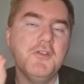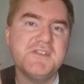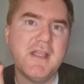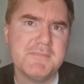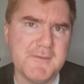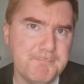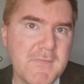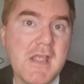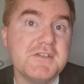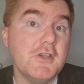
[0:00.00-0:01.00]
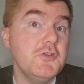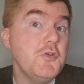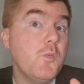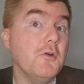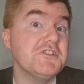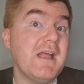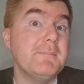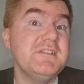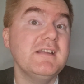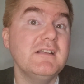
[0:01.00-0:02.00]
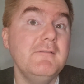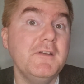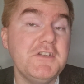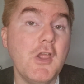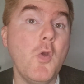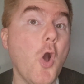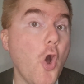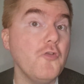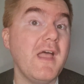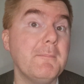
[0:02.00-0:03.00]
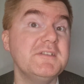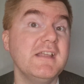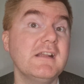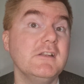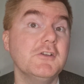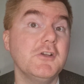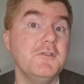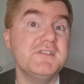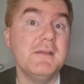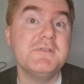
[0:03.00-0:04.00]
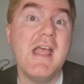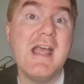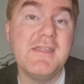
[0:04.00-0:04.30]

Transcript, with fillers: concepts. So you watch that particular video on that particular concept,